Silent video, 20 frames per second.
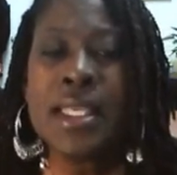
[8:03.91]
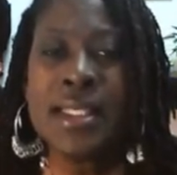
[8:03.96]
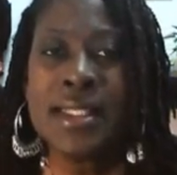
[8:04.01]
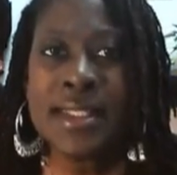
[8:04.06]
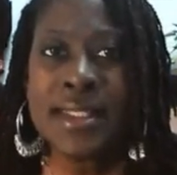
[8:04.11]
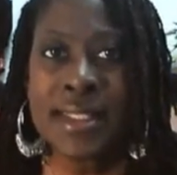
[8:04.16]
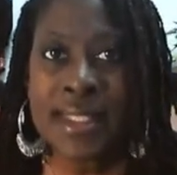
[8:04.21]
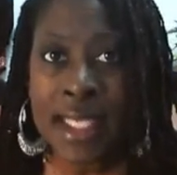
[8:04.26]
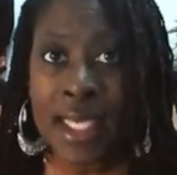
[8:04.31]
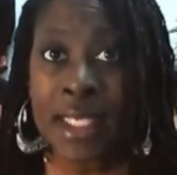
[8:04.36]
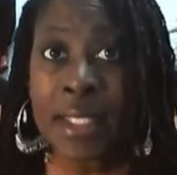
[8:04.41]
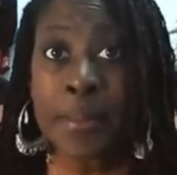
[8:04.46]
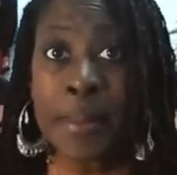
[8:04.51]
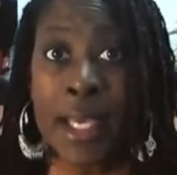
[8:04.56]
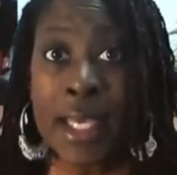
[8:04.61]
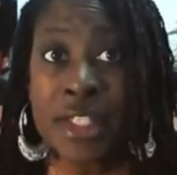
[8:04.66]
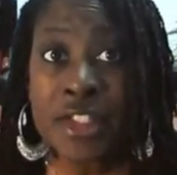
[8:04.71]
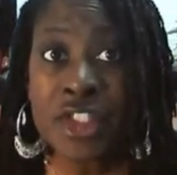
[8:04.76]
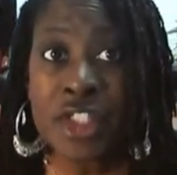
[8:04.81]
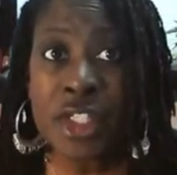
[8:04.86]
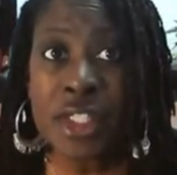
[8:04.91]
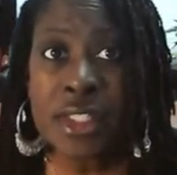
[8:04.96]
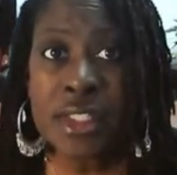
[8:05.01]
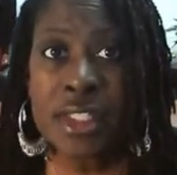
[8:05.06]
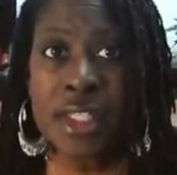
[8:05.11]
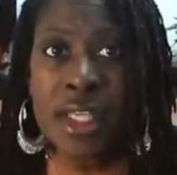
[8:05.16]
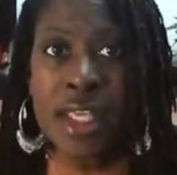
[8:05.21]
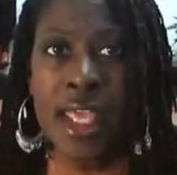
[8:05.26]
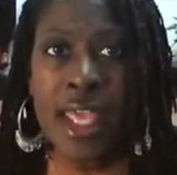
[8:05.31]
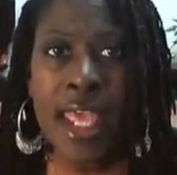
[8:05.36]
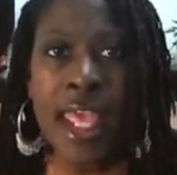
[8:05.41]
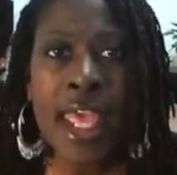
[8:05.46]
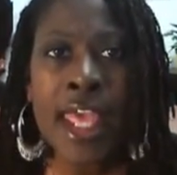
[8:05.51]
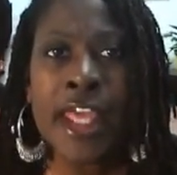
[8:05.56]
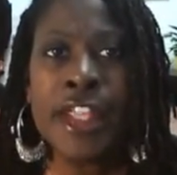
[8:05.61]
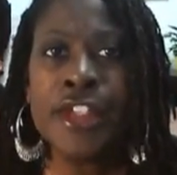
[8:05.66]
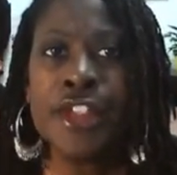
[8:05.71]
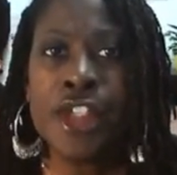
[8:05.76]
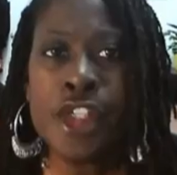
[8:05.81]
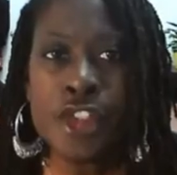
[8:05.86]
Set a budget
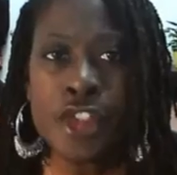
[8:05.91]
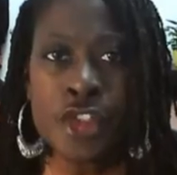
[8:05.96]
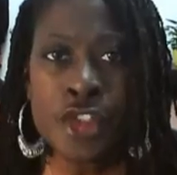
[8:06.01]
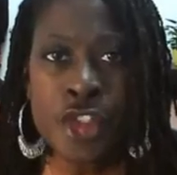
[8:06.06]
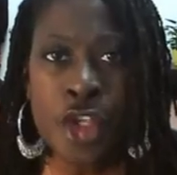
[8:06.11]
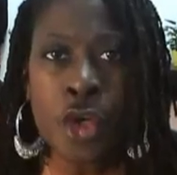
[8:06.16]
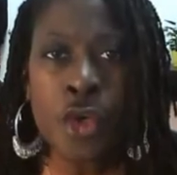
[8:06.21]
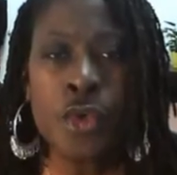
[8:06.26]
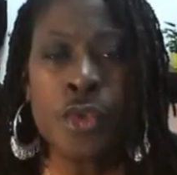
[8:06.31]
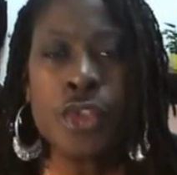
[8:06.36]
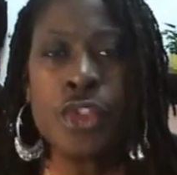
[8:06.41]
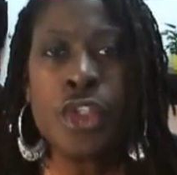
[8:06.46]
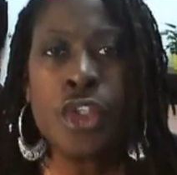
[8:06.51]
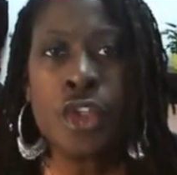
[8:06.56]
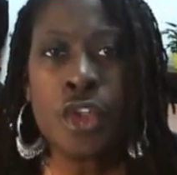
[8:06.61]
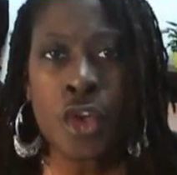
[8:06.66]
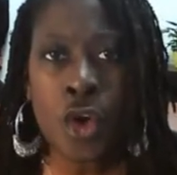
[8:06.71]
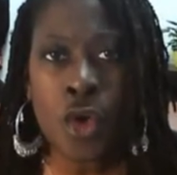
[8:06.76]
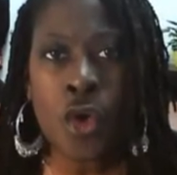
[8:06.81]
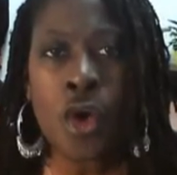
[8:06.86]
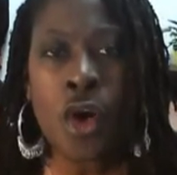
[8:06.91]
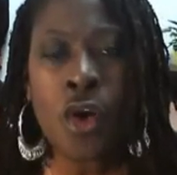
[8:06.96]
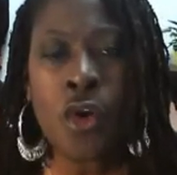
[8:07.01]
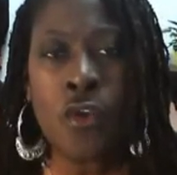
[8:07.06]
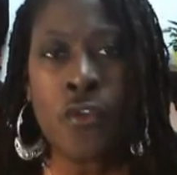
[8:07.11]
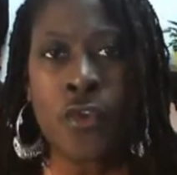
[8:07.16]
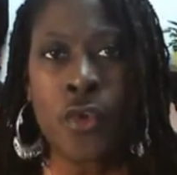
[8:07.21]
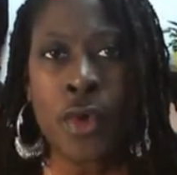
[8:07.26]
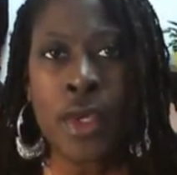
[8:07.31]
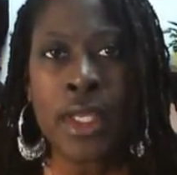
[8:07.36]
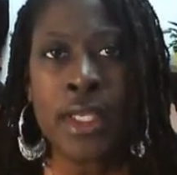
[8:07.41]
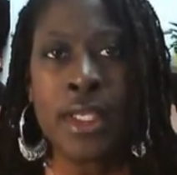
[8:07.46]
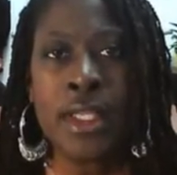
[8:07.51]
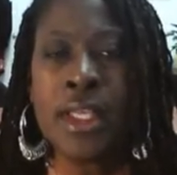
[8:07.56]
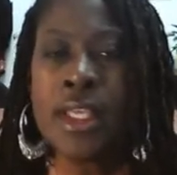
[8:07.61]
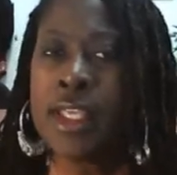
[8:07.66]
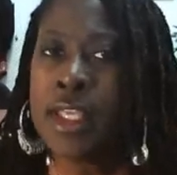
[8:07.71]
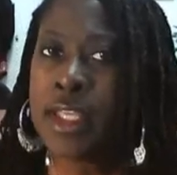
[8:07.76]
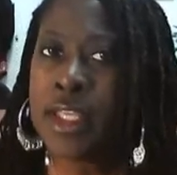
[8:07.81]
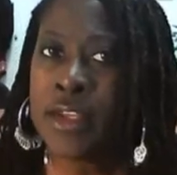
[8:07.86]
and don't go over it.
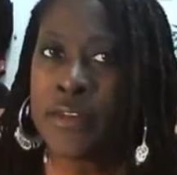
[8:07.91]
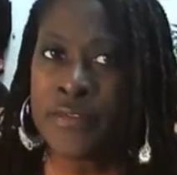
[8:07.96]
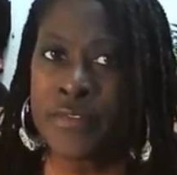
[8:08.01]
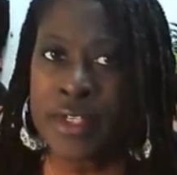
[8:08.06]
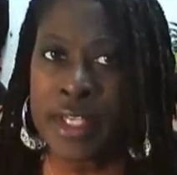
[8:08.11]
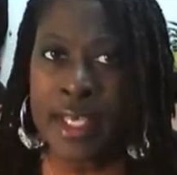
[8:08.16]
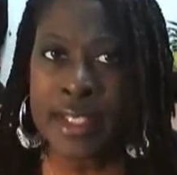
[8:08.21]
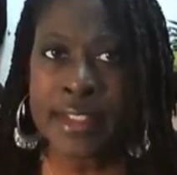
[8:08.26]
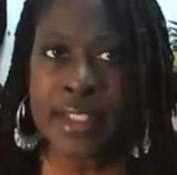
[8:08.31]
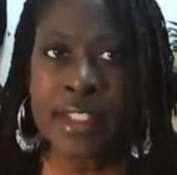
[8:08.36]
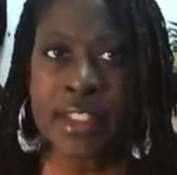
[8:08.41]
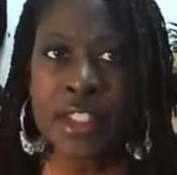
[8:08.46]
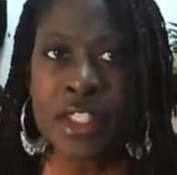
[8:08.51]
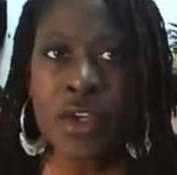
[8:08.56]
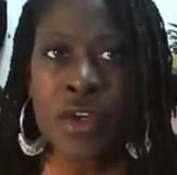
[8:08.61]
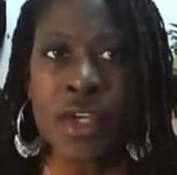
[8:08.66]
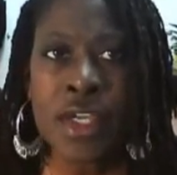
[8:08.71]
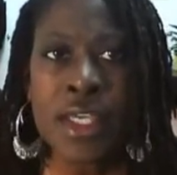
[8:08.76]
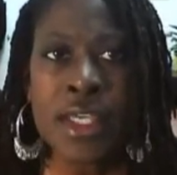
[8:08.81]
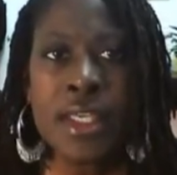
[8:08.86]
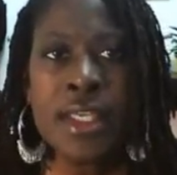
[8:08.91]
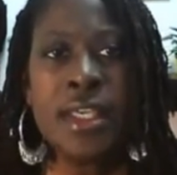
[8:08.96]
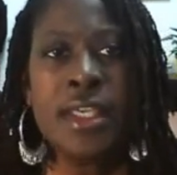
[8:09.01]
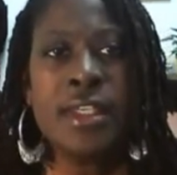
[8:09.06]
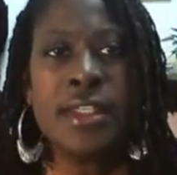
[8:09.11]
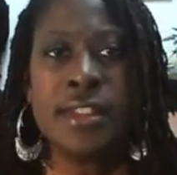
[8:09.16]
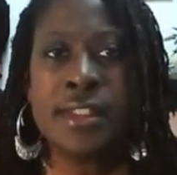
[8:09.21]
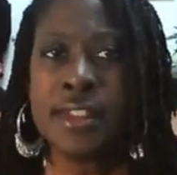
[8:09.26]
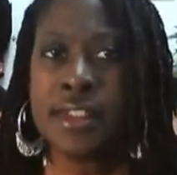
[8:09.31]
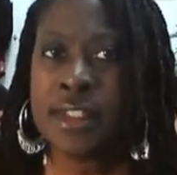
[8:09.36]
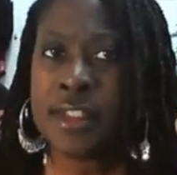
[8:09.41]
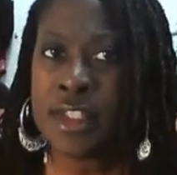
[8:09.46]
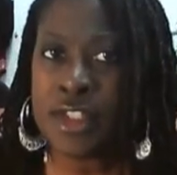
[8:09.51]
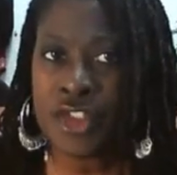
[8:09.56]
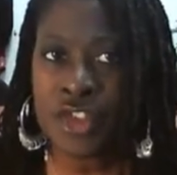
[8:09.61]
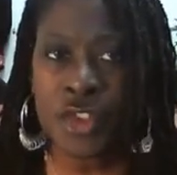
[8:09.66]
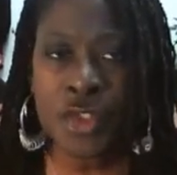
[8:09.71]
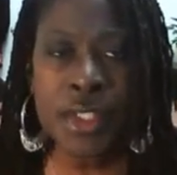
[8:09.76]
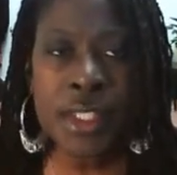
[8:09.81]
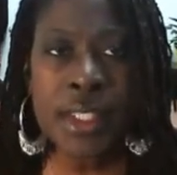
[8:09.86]
If necessary,
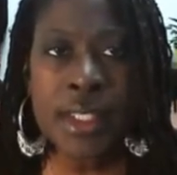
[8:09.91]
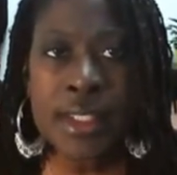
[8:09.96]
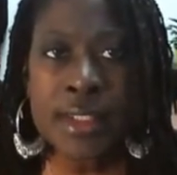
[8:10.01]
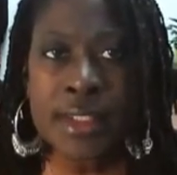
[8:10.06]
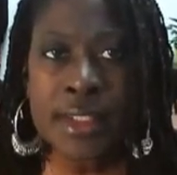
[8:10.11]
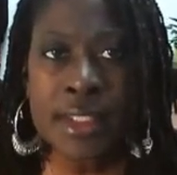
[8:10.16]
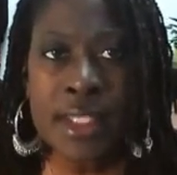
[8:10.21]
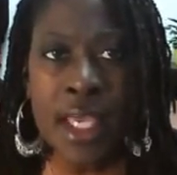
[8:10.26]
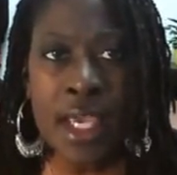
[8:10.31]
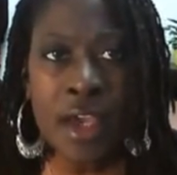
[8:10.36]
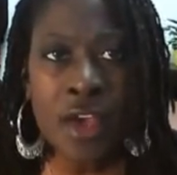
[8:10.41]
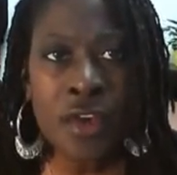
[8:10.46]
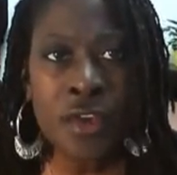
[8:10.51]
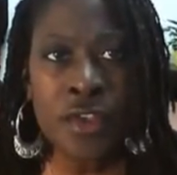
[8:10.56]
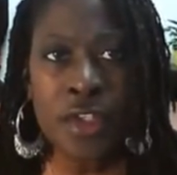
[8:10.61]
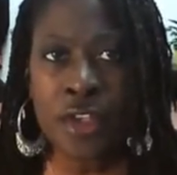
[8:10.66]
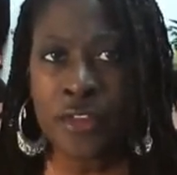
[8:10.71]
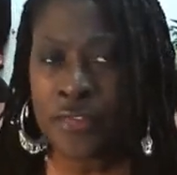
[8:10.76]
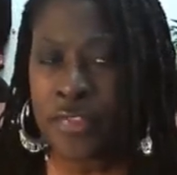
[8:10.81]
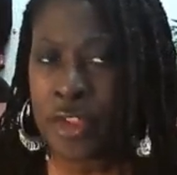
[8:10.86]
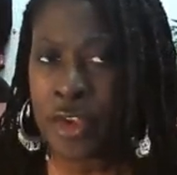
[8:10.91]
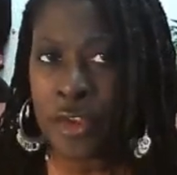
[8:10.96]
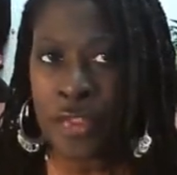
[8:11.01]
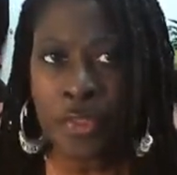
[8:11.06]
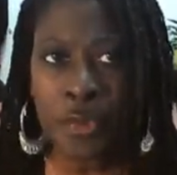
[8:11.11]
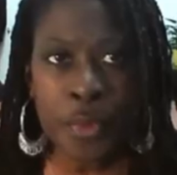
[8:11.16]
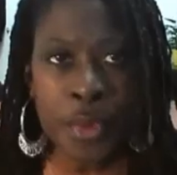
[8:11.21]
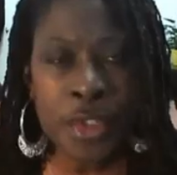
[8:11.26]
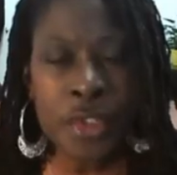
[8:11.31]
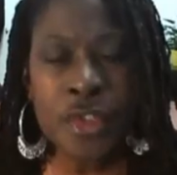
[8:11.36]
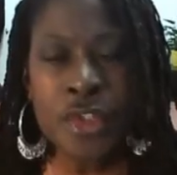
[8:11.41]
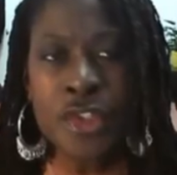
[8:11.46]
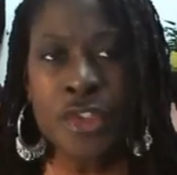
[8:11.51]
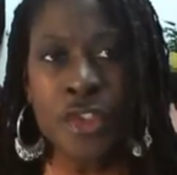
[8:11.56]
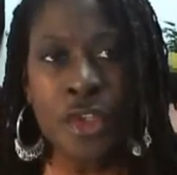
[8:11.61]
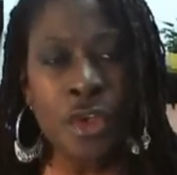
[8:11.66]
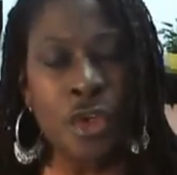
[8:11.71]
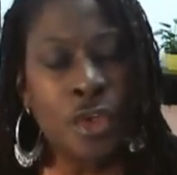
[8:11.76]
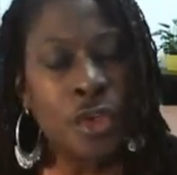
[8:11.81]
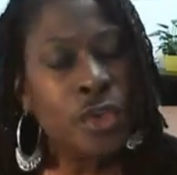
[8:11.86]
sit your kids down. If they're 3
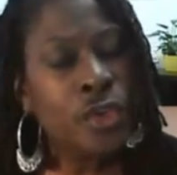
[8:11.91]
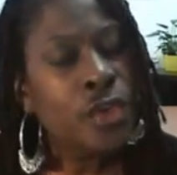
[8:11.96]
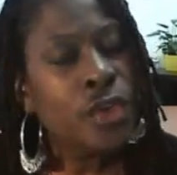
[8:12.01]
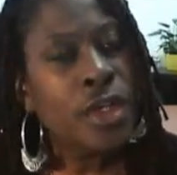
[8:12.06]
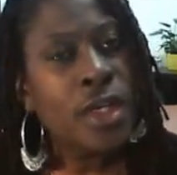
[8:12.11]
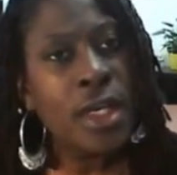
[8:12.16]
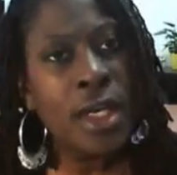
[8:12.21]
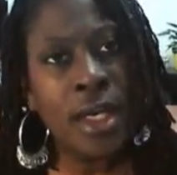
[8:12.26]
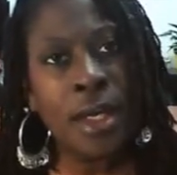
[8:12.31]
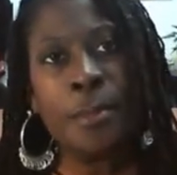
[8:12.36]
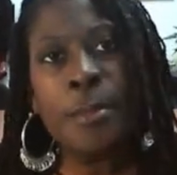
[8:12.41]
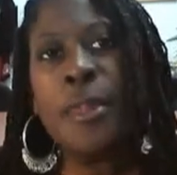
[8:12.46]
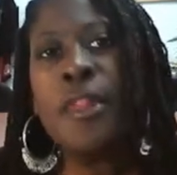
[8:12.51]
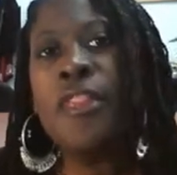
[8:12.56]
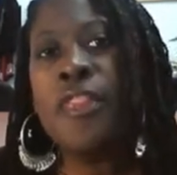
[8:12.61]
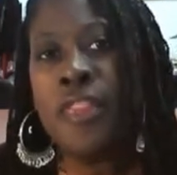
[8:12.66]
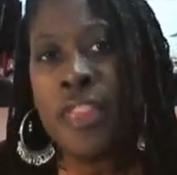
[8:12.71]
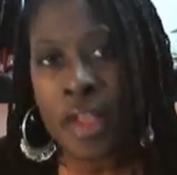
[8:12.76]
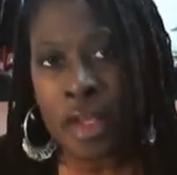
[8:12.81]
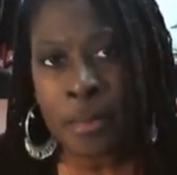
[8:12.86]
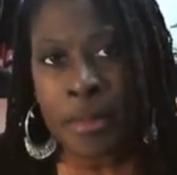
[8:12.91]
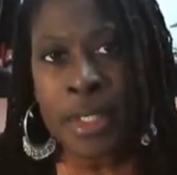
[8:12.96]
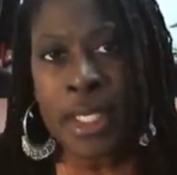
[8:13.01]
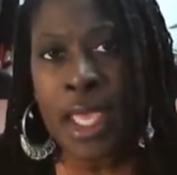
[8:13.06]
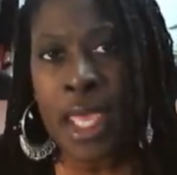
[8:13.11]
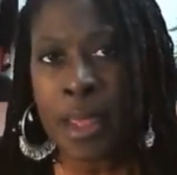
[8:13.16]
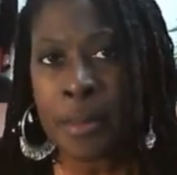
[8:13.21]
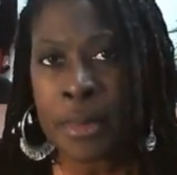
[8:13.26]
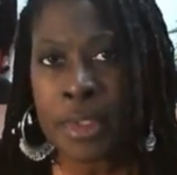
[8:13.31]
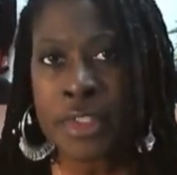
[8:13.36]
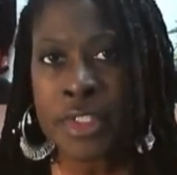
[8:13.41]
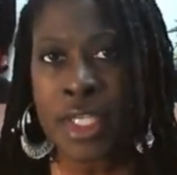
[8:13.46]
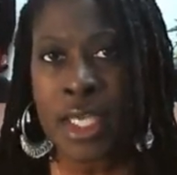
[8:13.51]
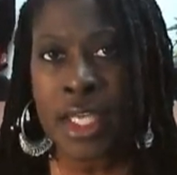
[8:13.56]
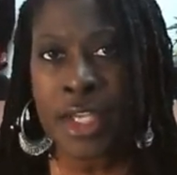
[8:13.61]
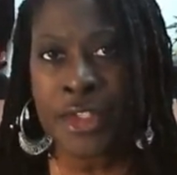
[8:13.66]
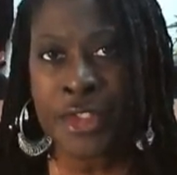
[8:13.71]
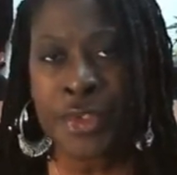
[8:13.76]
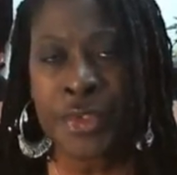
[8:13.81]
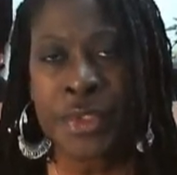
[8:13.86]
years old or up, they'll be able to
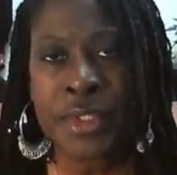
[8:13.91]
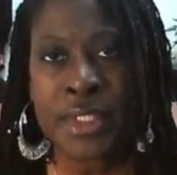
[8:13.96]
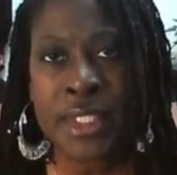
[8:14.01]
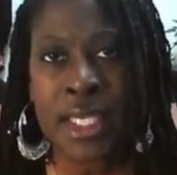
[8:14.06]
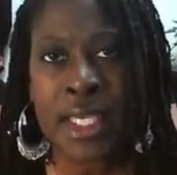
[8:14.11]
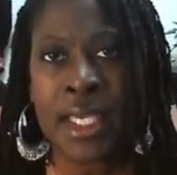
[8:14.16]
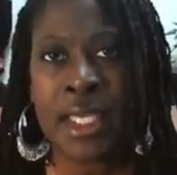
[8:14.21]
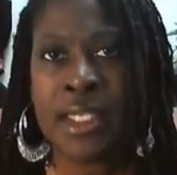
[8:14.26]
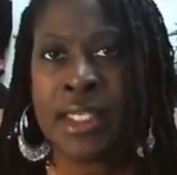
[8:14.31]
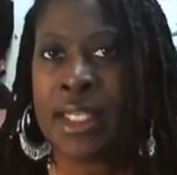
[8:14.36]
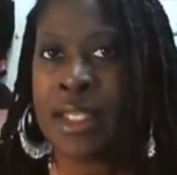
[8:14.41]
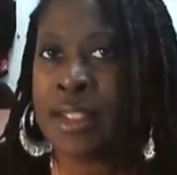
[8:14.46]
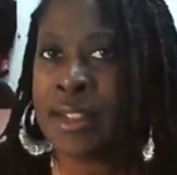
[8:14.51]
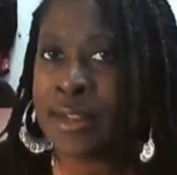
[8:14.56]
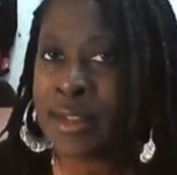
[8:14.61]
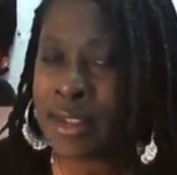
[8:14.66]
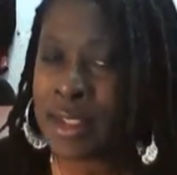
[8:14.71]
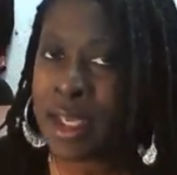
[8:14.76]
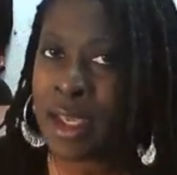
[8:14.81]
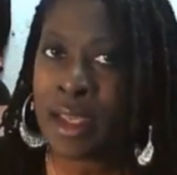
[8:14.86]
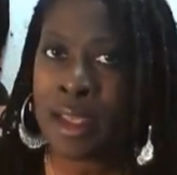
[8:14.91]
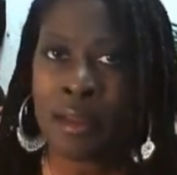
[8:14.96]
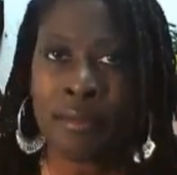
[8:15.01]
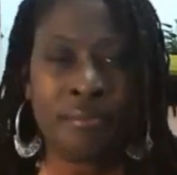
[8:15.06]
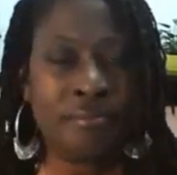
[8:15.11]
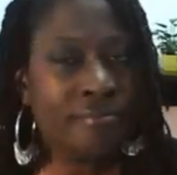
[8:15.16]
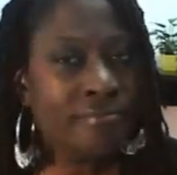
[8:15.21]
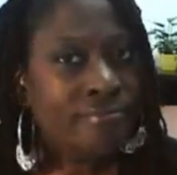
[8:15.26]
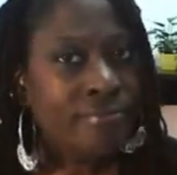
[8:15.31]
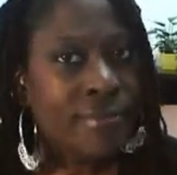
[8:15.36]
understand and say,